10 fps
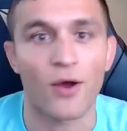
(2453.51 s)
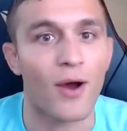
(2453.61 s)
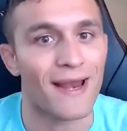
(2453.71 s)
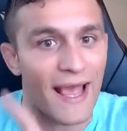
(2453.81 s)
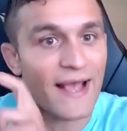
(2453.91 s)
I know
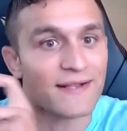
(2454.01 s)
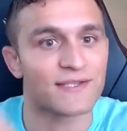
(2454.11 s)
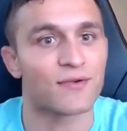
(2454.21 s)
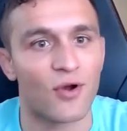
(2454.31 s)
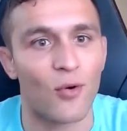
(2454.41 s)
how to
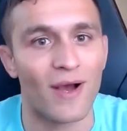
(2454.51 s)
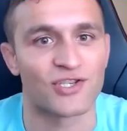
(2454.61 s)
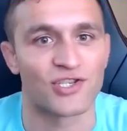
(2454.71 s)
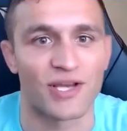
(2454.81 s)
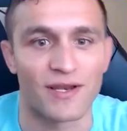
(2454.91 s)
answer the
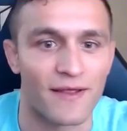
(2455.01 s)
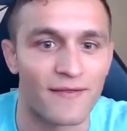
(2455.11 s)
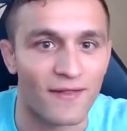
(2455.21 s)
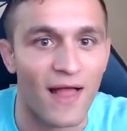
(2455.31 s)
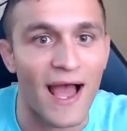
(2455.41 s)
question
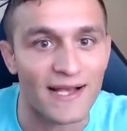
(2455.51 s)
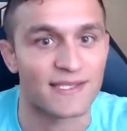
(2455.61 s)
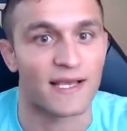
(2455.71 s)
in class.